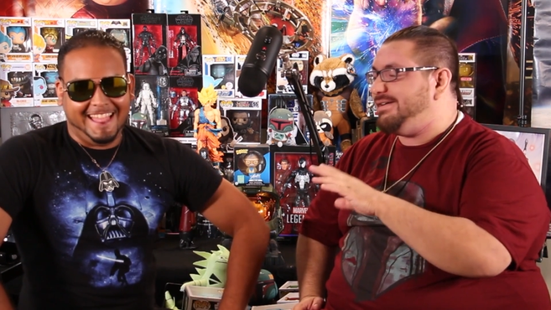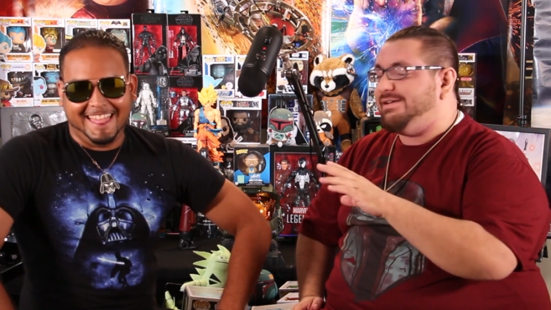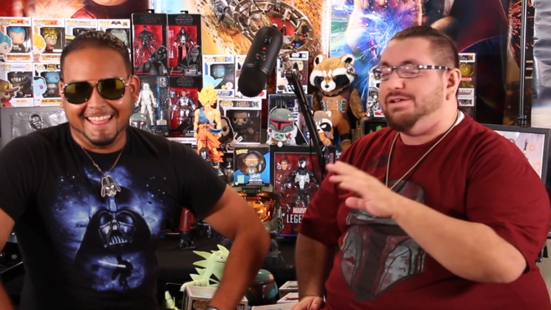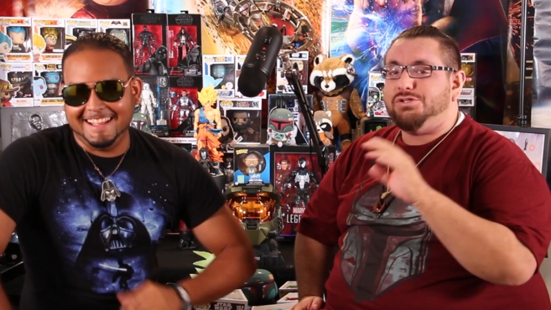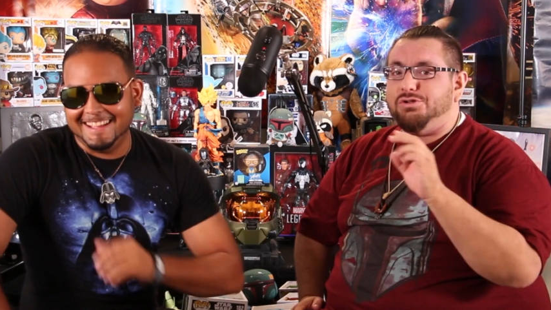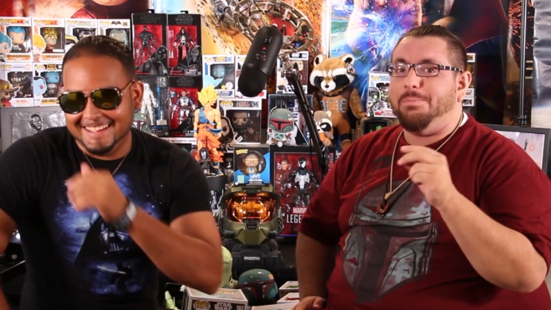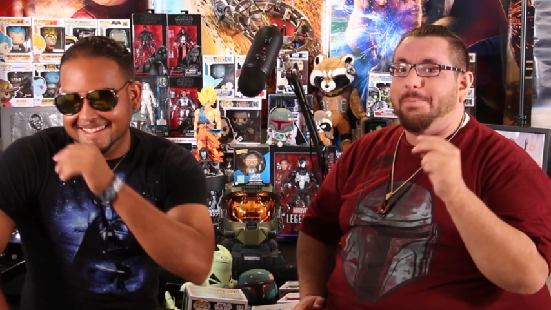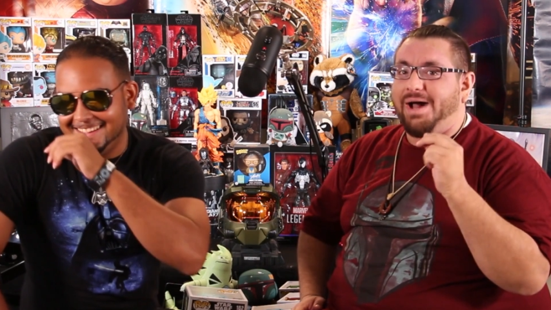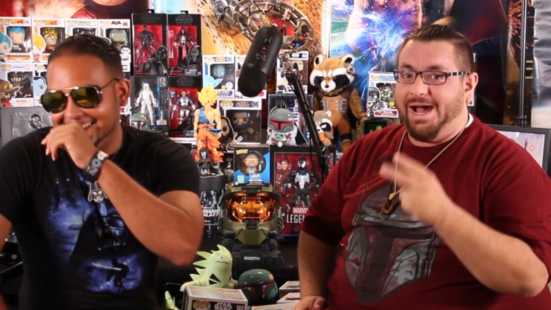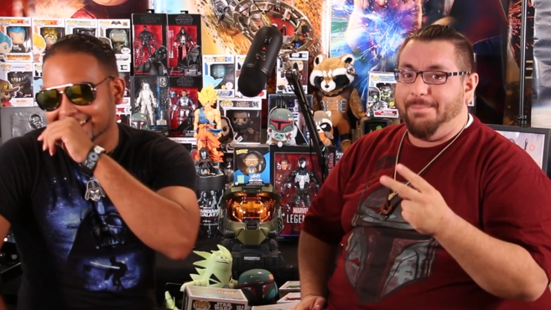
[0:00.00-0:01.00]
Speaker 1: two
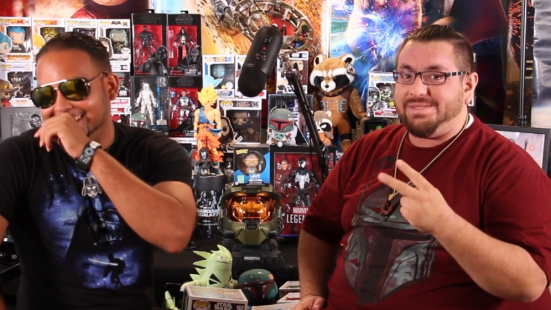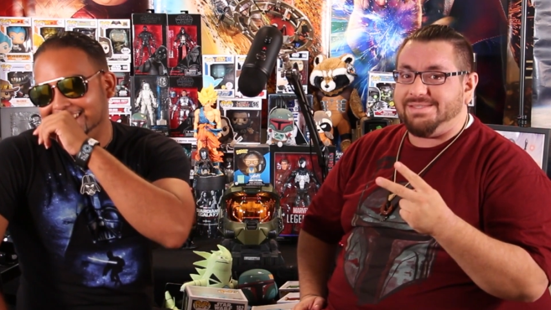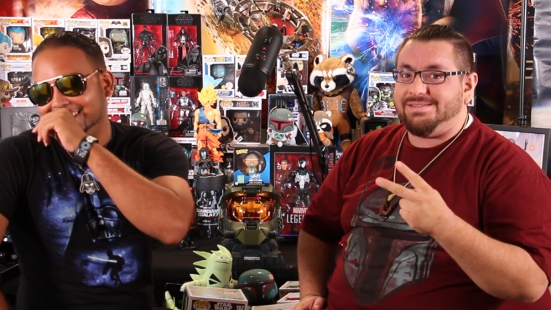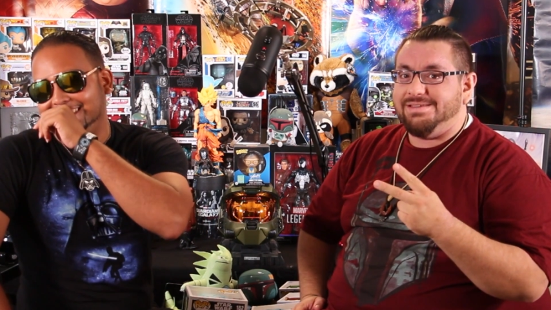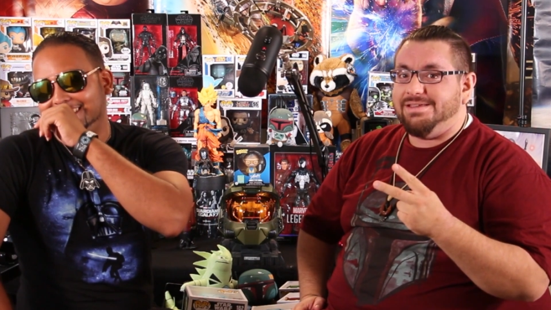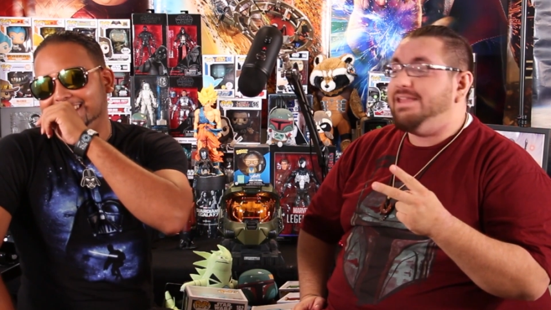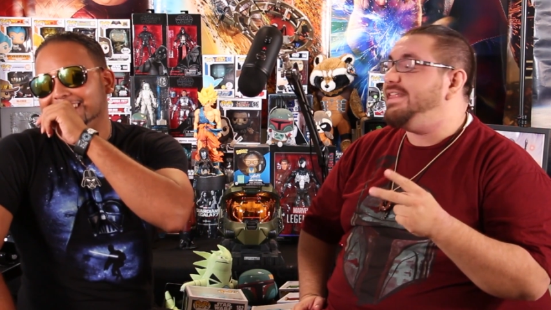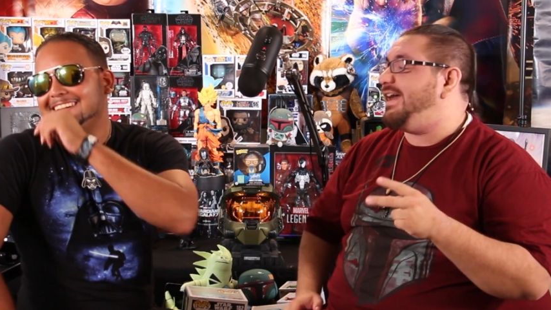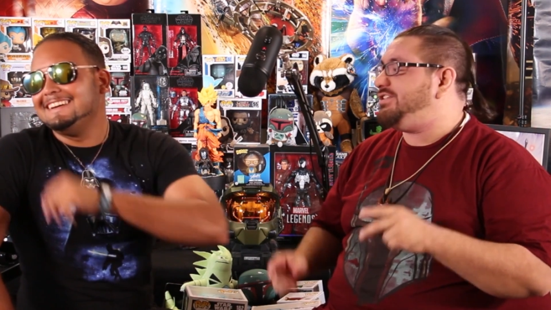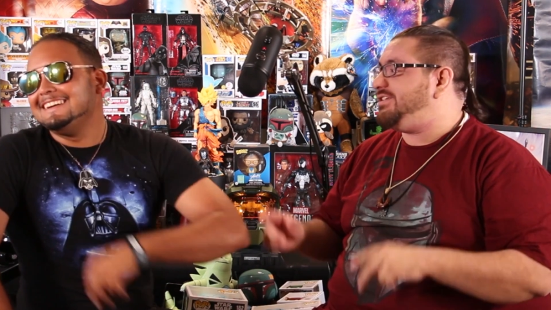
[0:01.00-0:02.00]
pops.
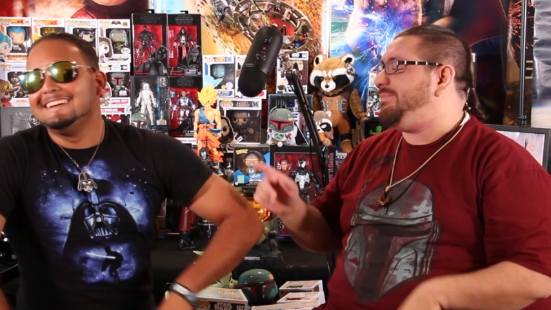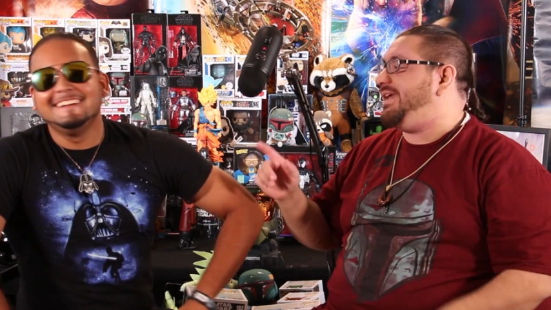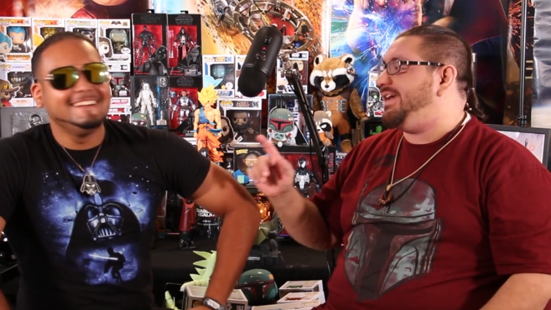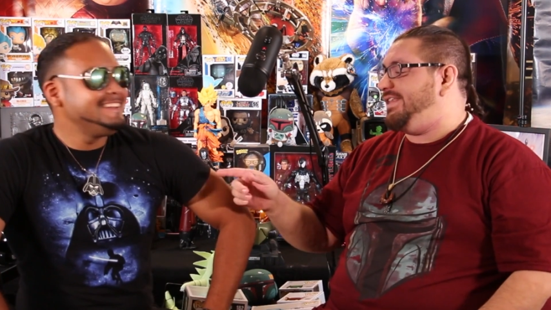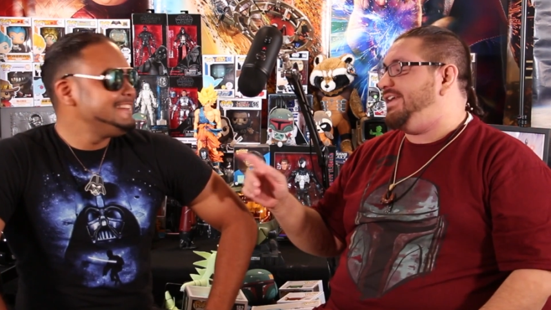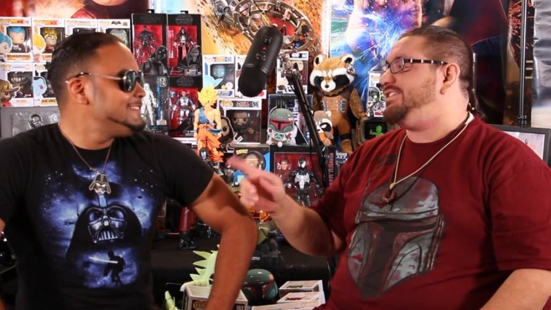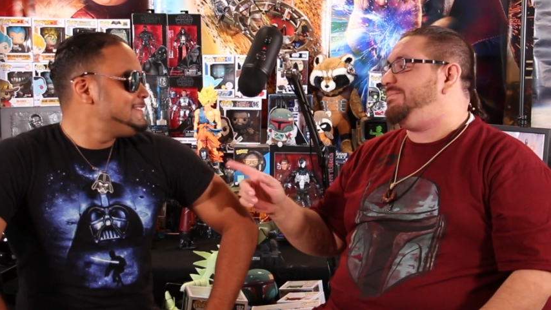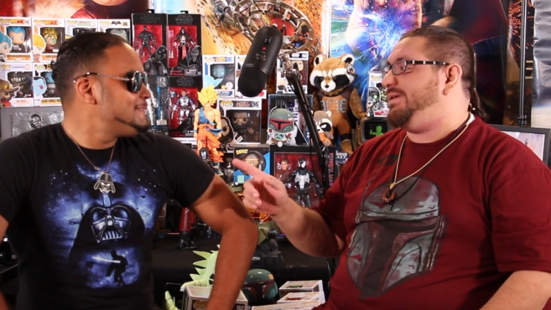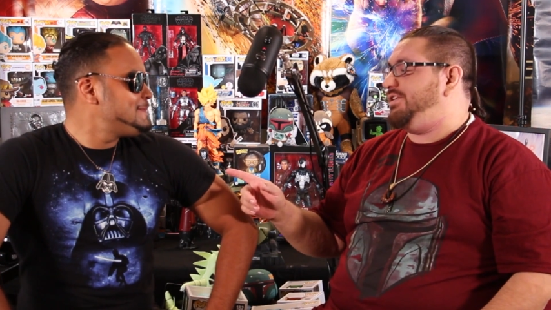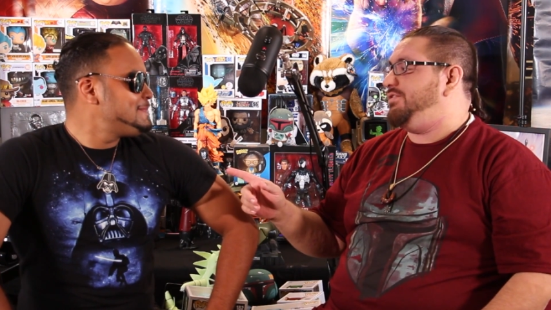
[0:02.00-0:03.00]
That should be a, that
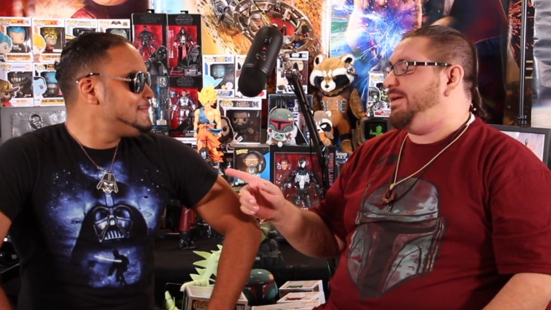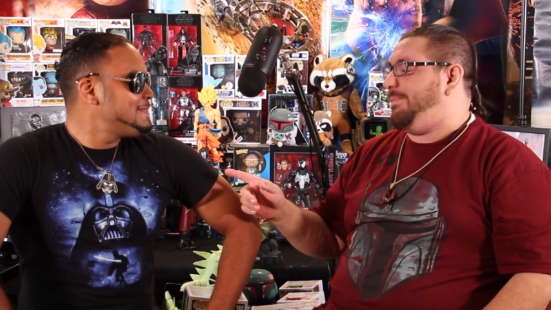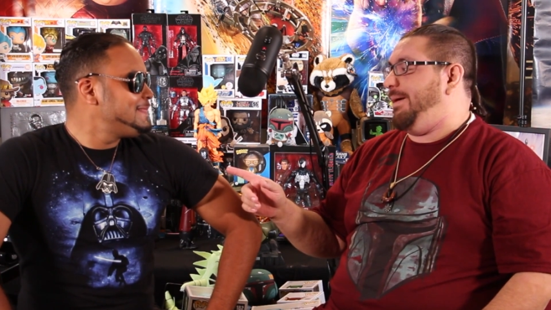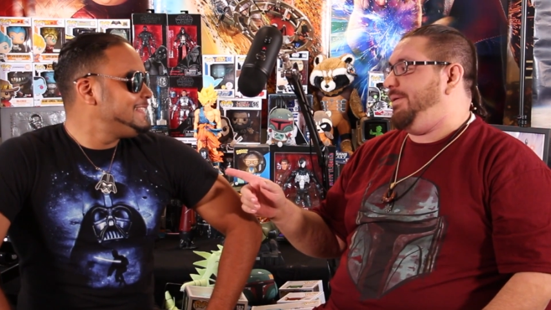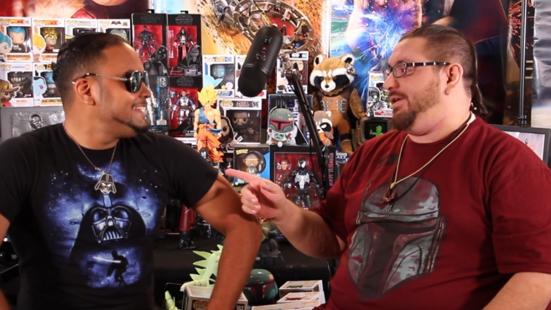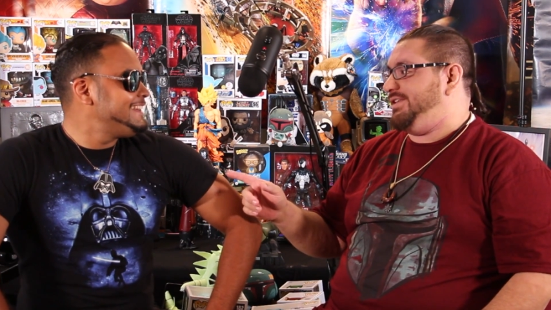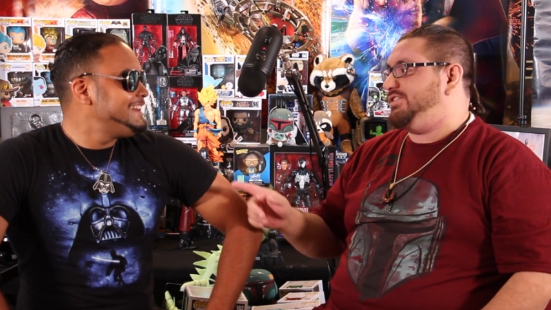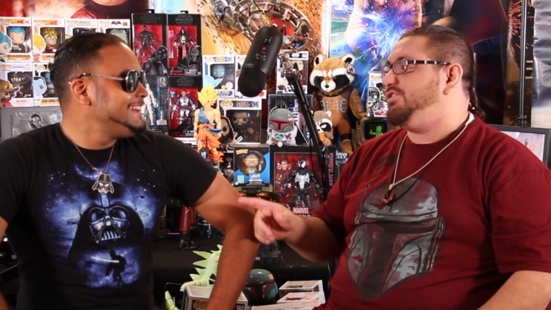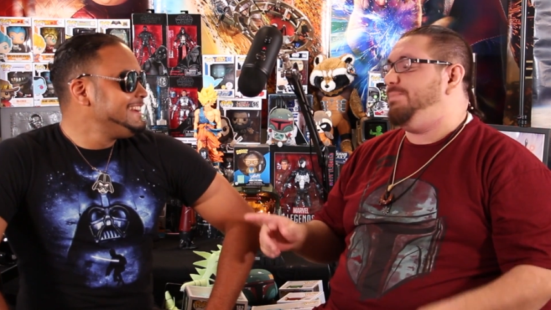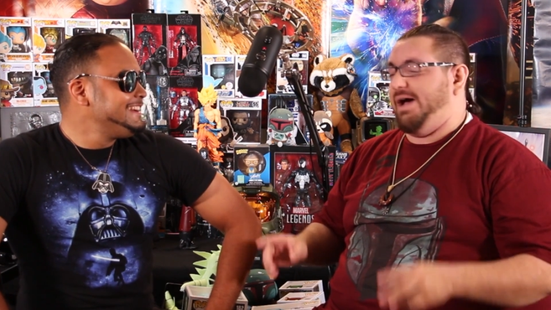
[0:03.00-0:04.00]
should be a new hip hop
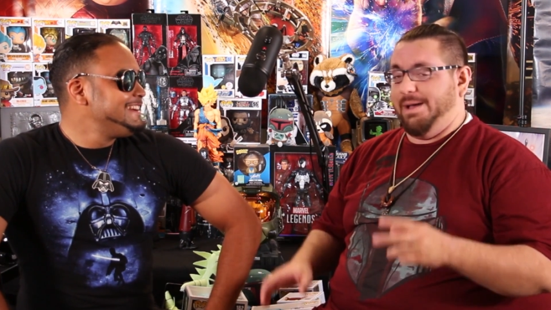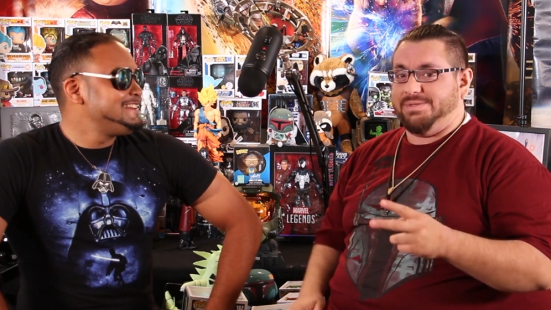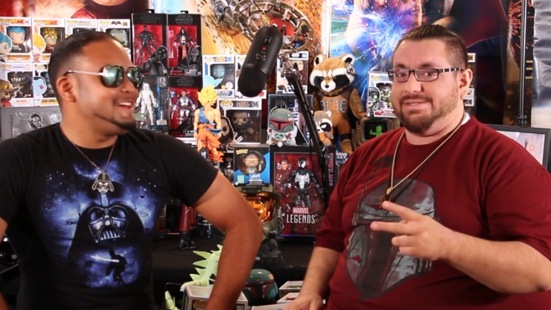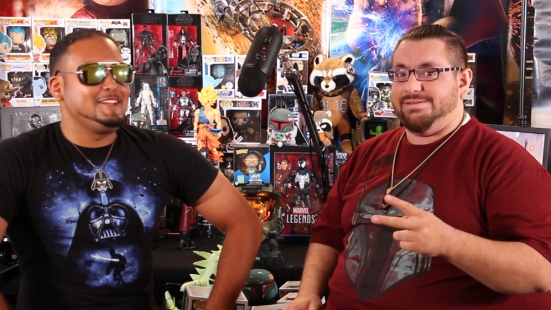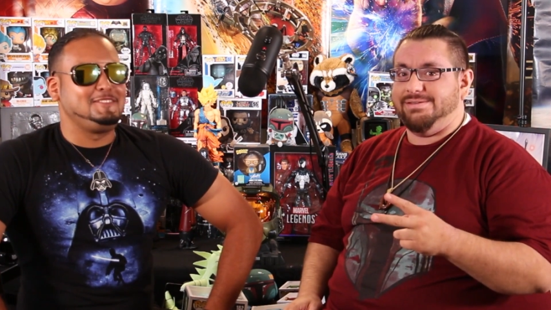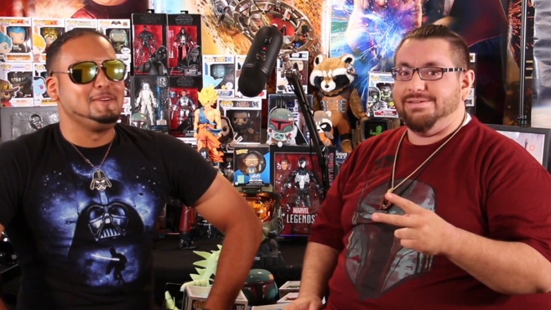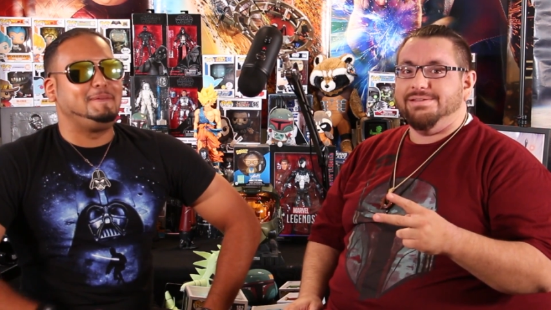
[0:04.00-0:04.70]
artist. Two pops.